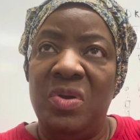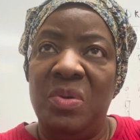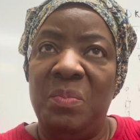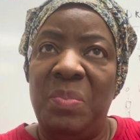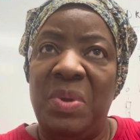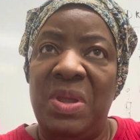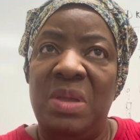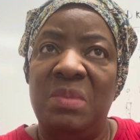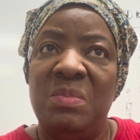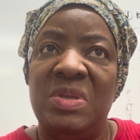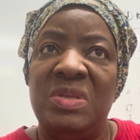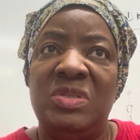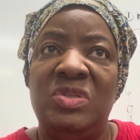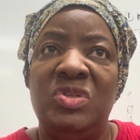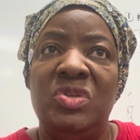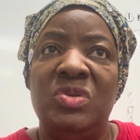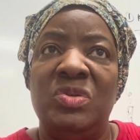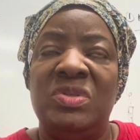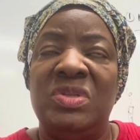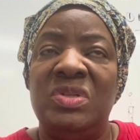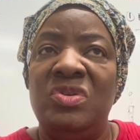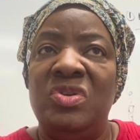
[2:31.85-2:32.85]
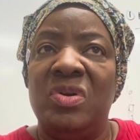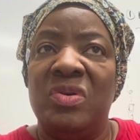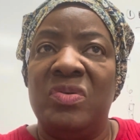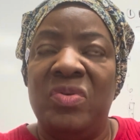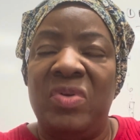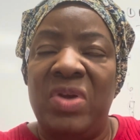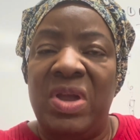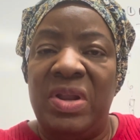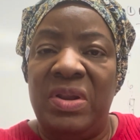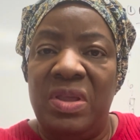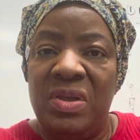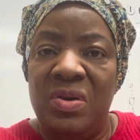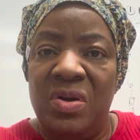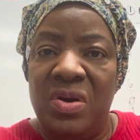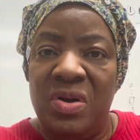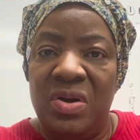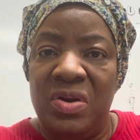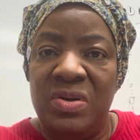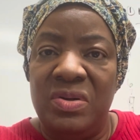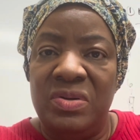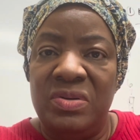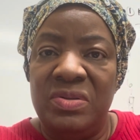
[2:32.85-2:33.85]
payments using your credit
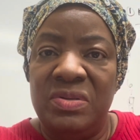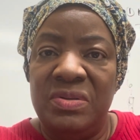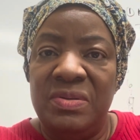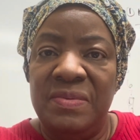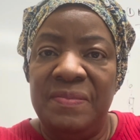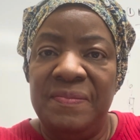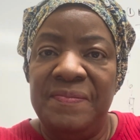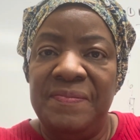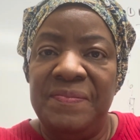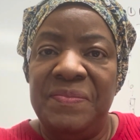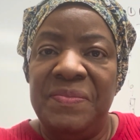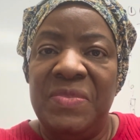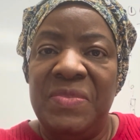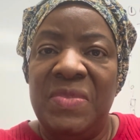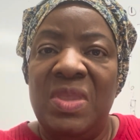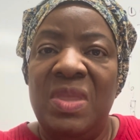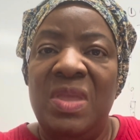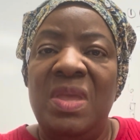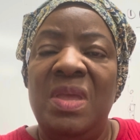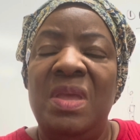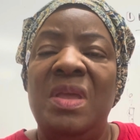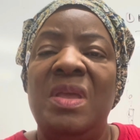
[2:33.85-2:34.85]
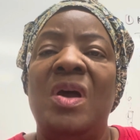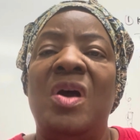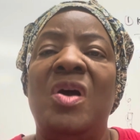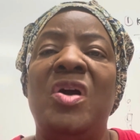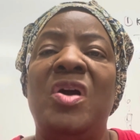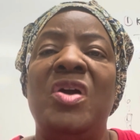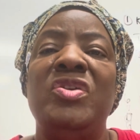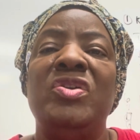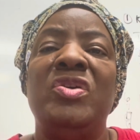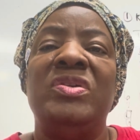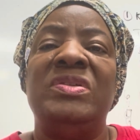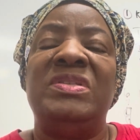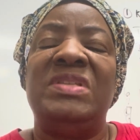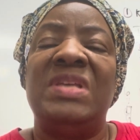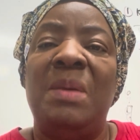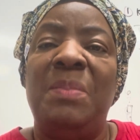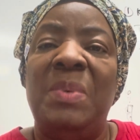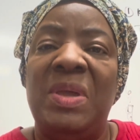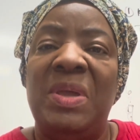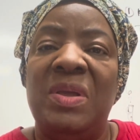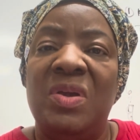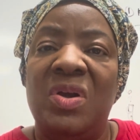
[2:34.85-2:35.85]
card or your
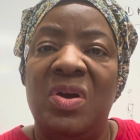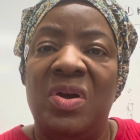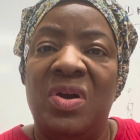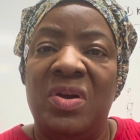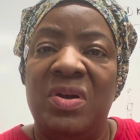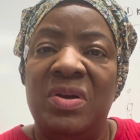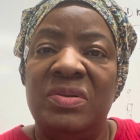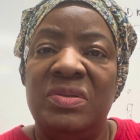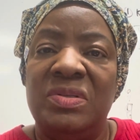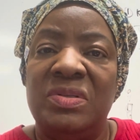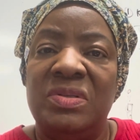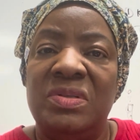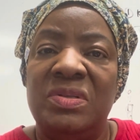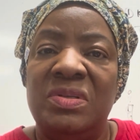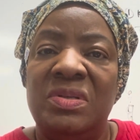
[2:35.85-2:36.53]
debit card.